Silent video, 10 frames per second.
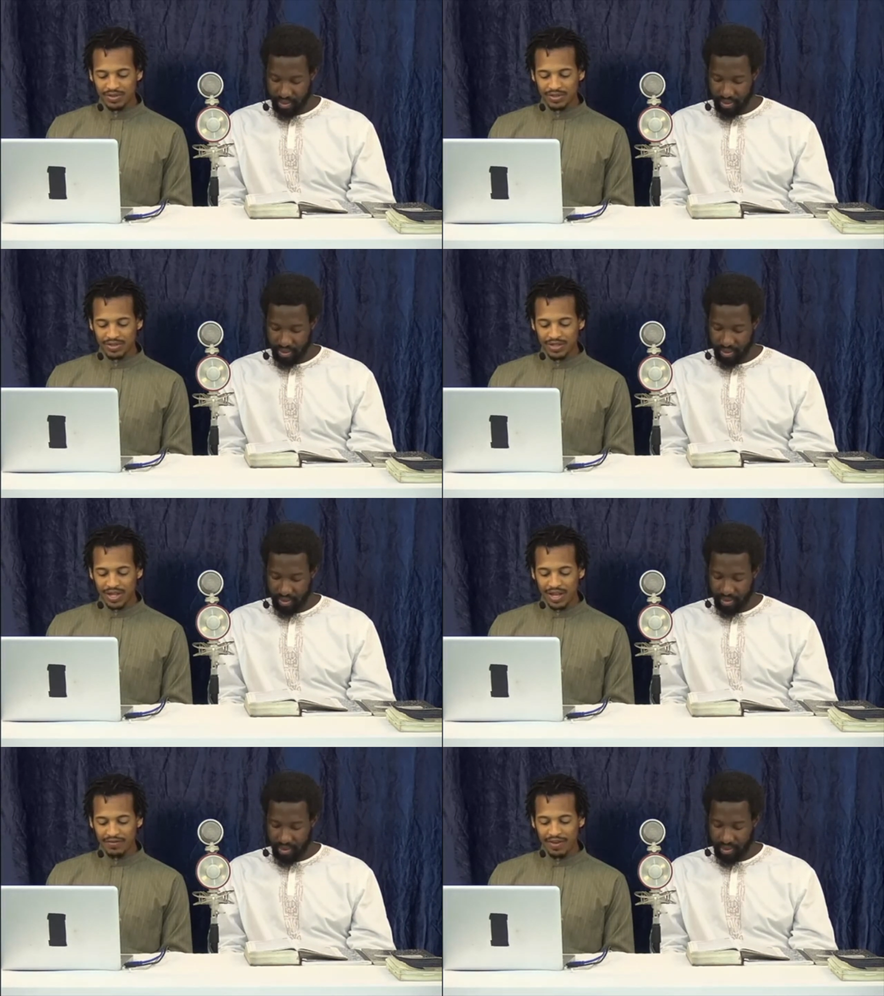Speaker 1: should
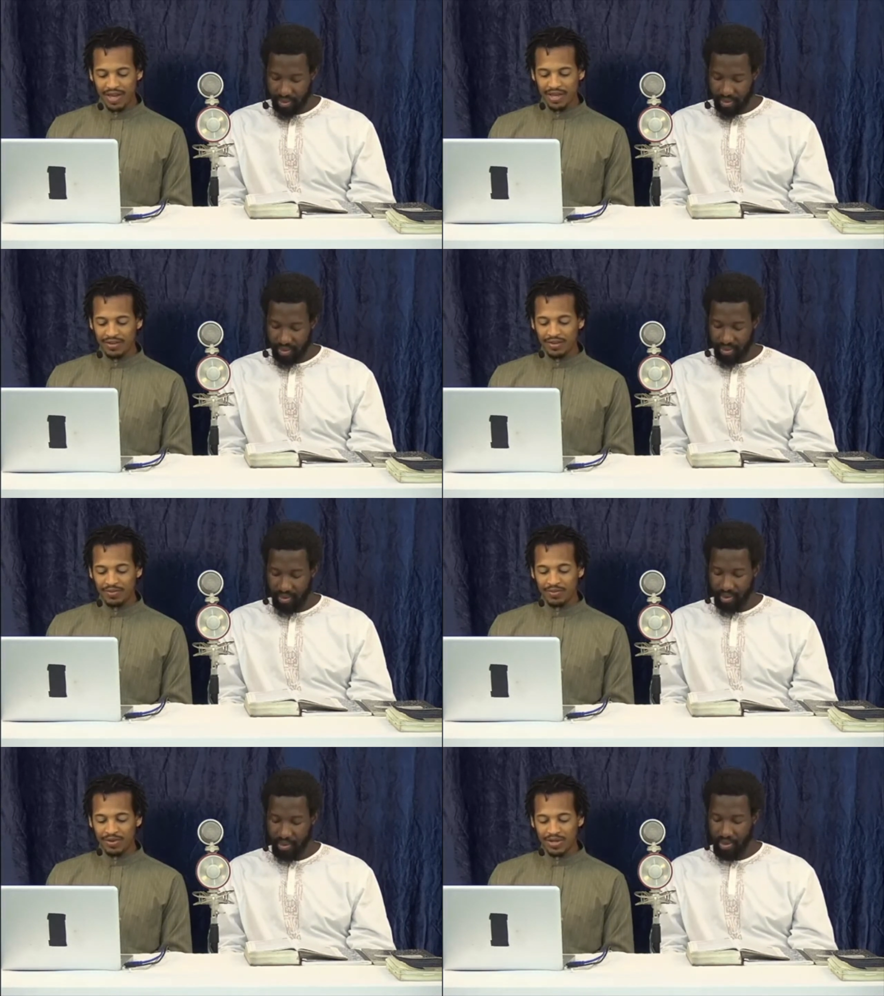have had no
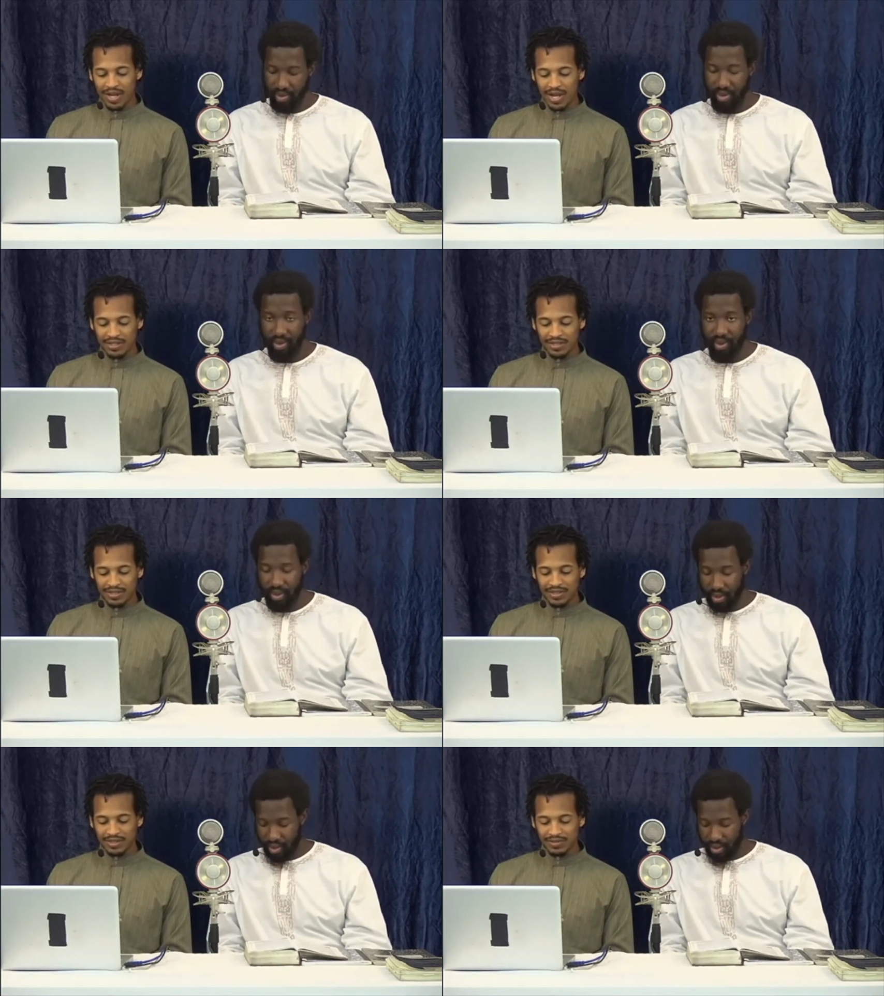more
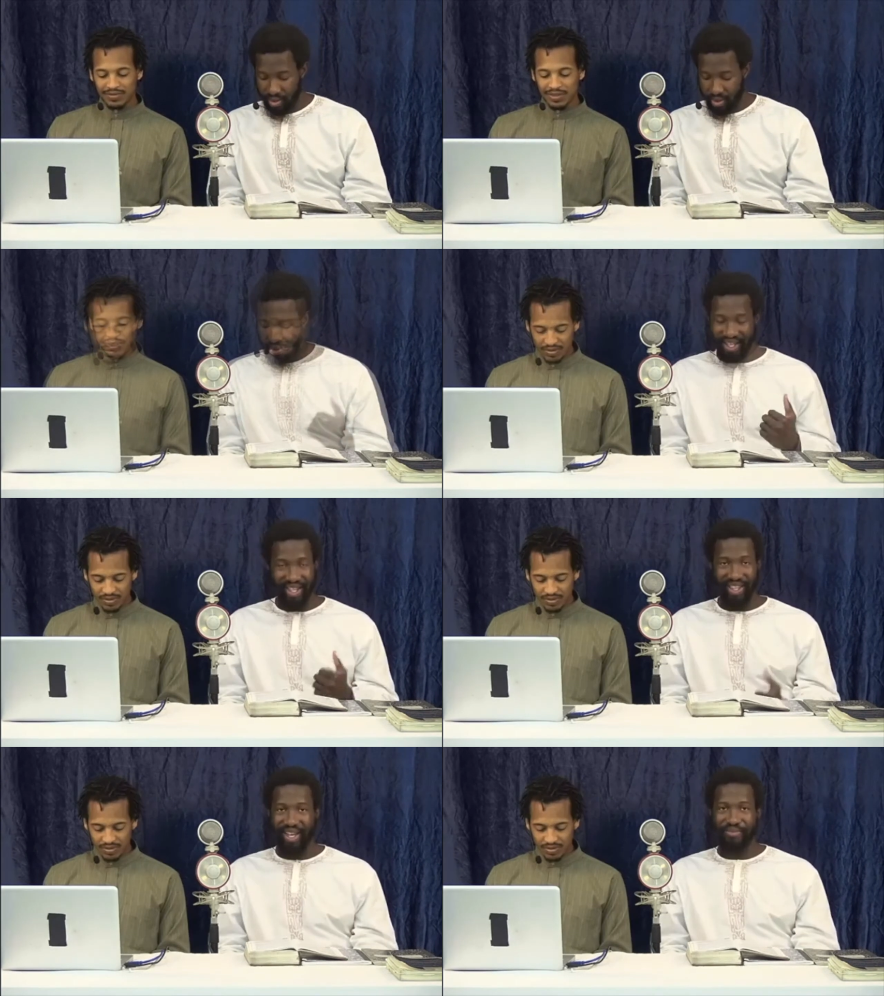conscience of sin.
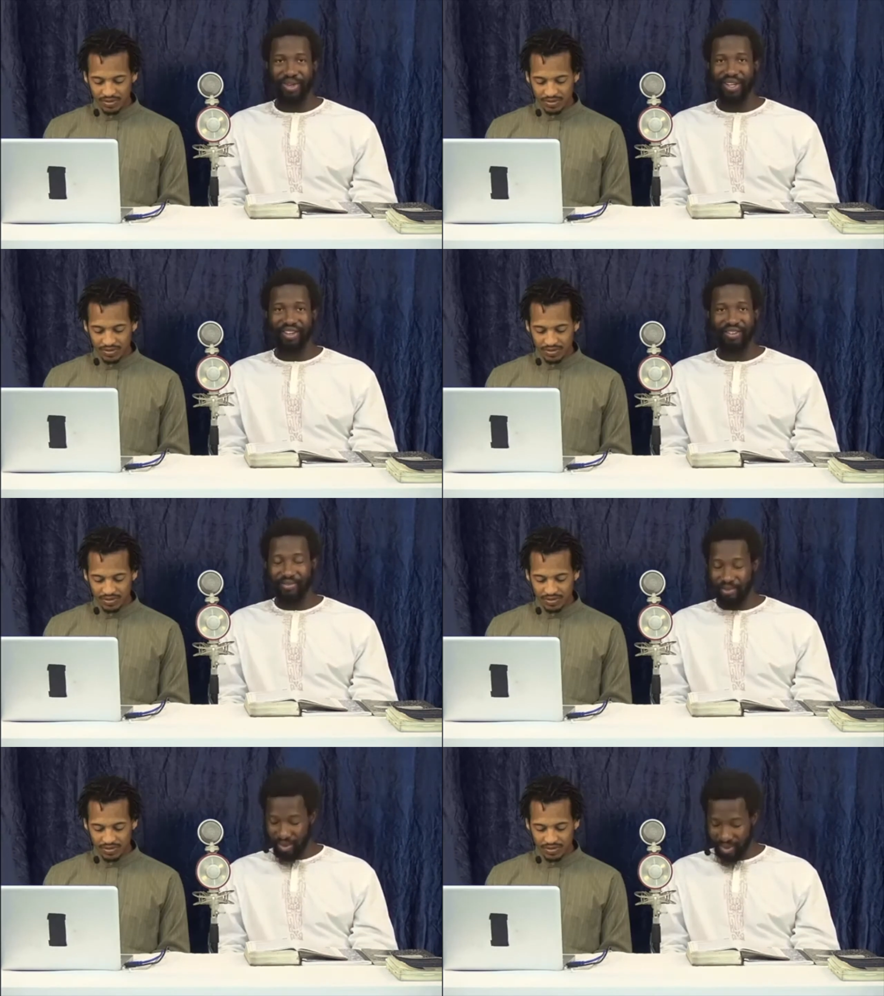
Speaker 2: That blood of
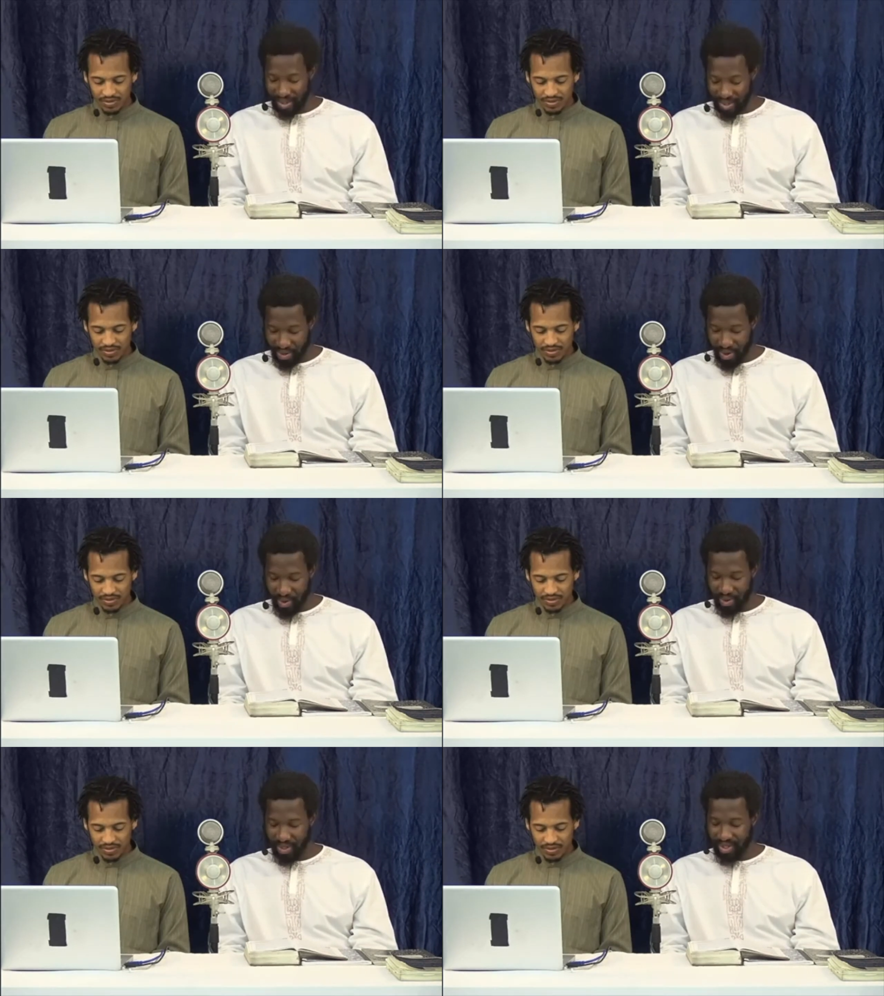them bulls and
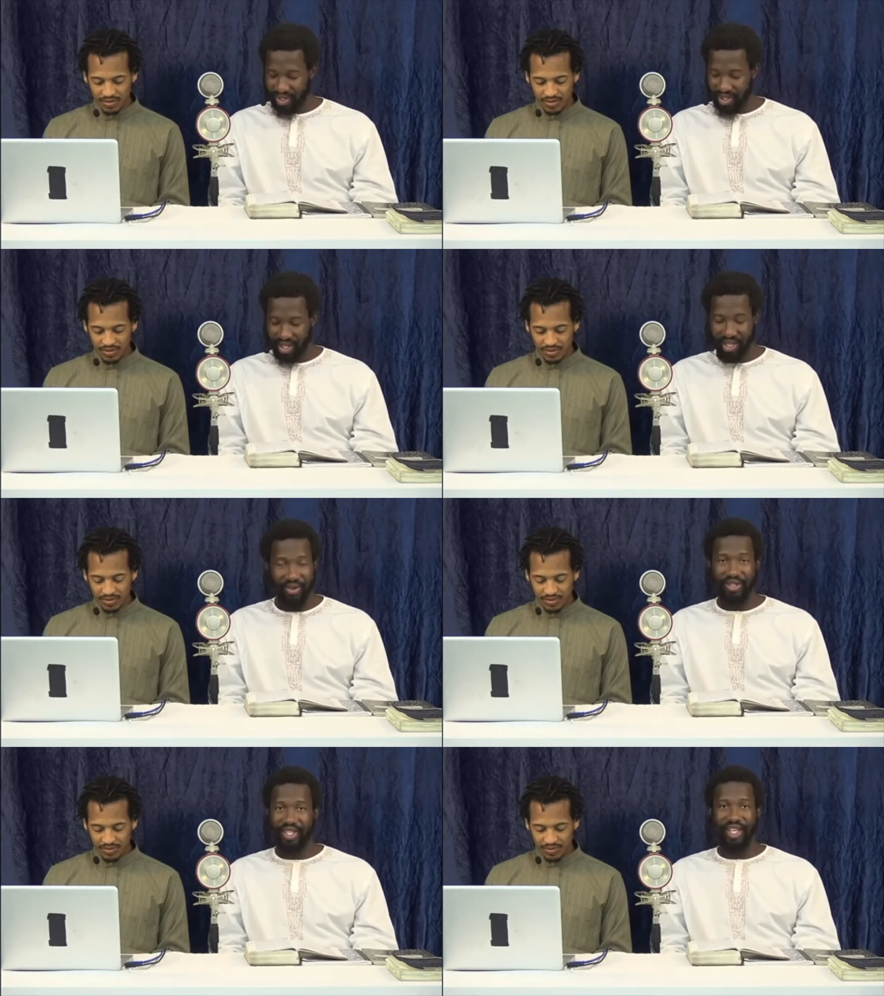goats, it
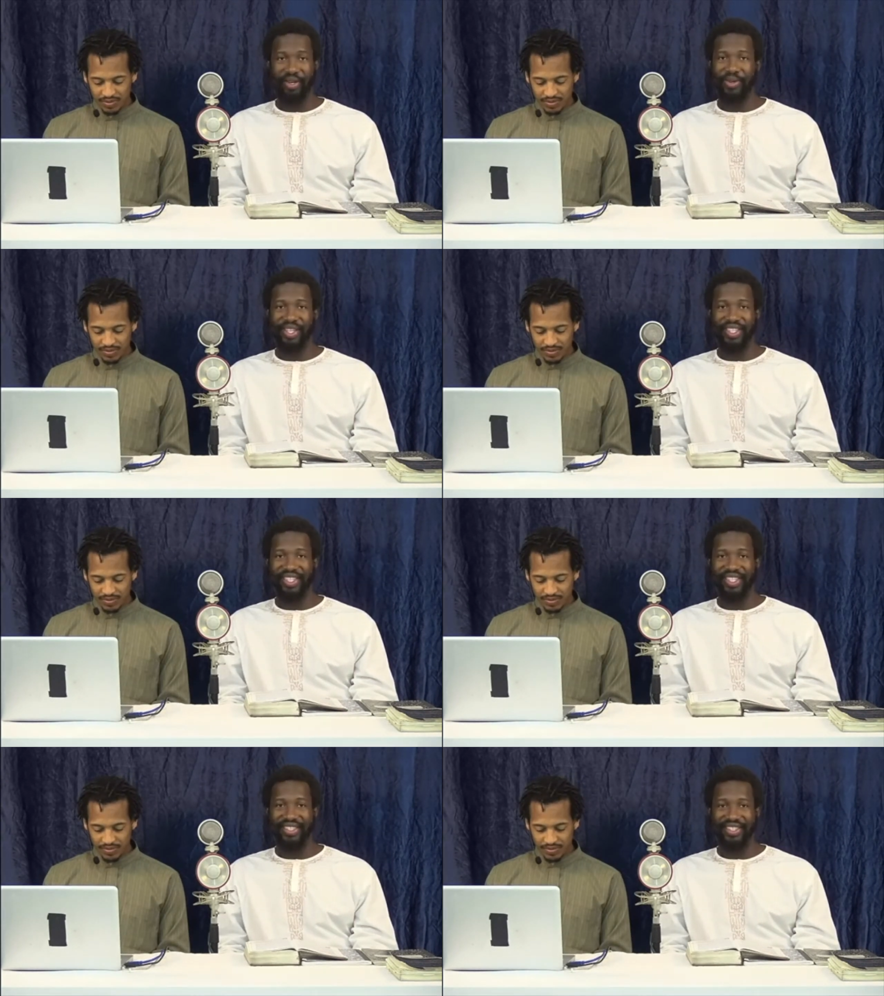couldn't take away the
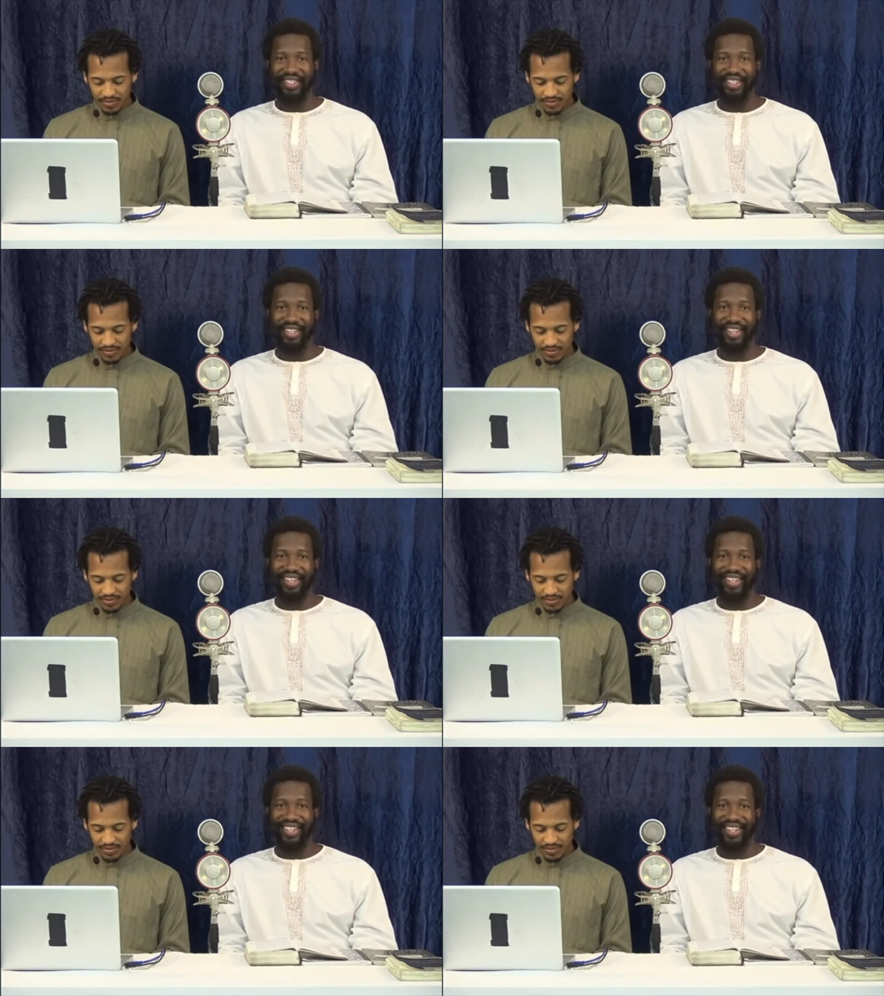sins.
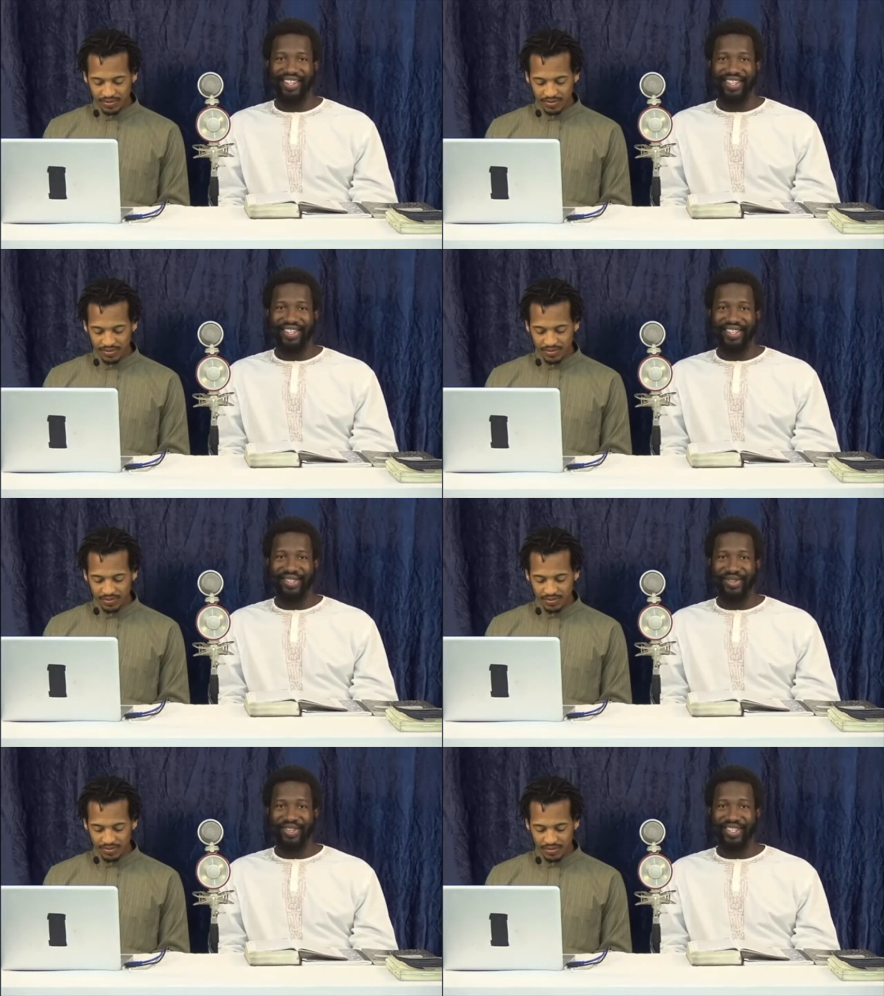So
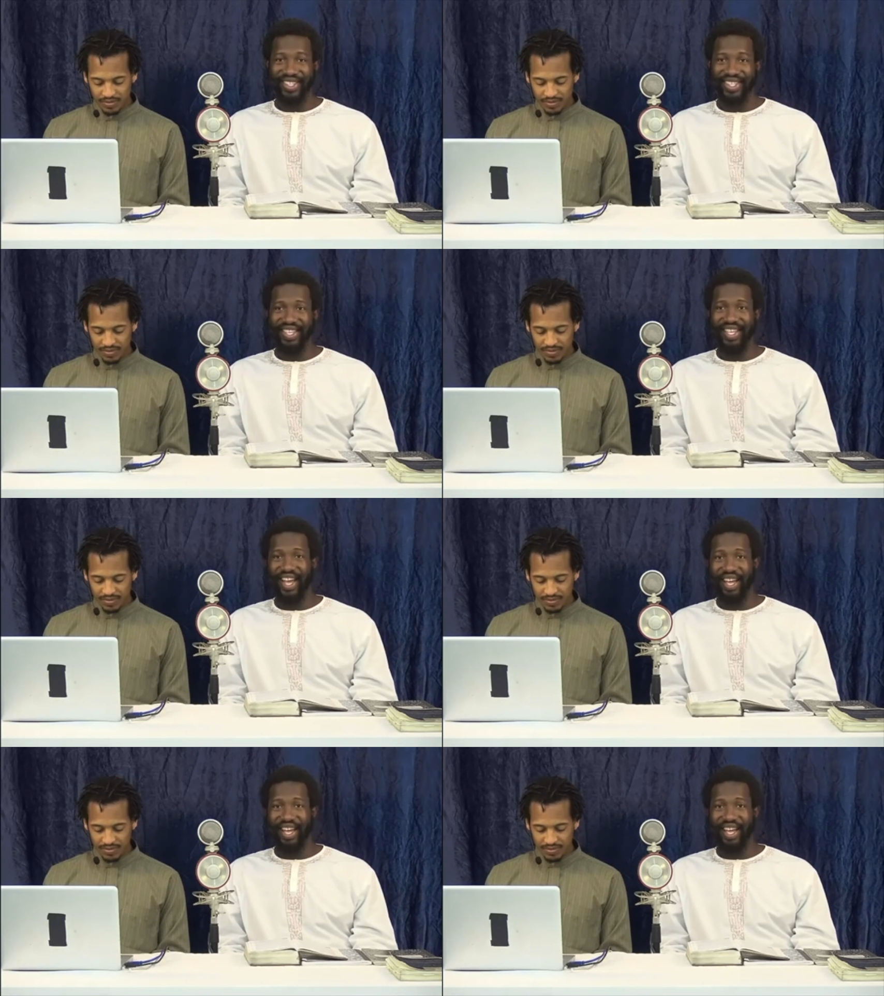you can see and